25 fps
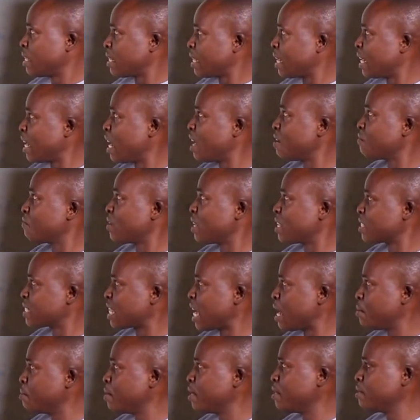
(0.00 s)
I have
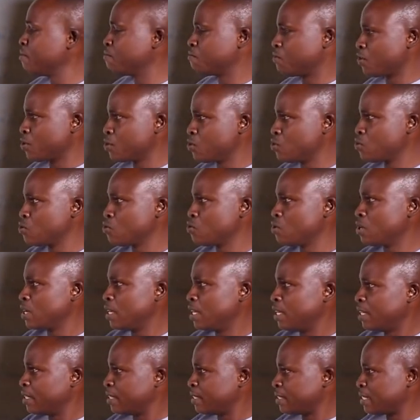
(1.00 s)
assignment for you
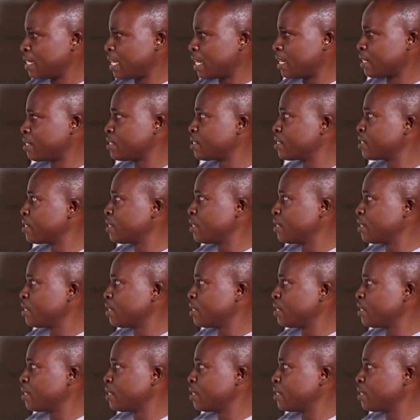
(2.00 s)
that